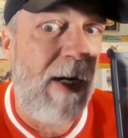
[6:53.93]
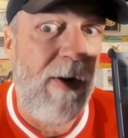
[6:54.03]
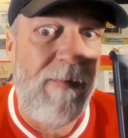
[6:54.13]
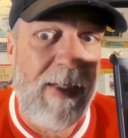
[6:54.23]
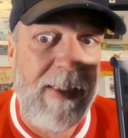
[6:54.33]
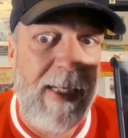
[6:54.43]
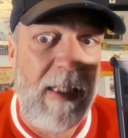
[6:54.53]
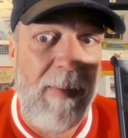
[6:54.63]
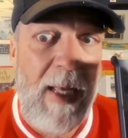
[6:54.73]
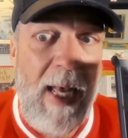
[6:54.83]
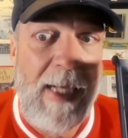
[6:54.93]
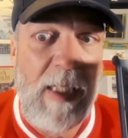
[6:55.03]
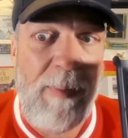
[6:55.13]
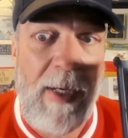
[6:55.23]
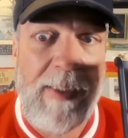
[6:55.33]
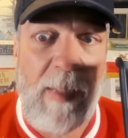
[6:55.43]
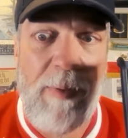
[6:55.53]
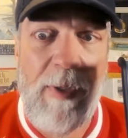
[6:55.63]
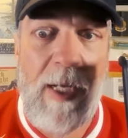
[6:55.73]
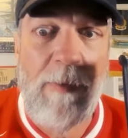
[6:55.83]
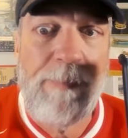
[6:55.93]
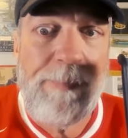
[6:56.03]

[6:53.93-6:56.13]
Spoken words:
are and investigate them. As I put out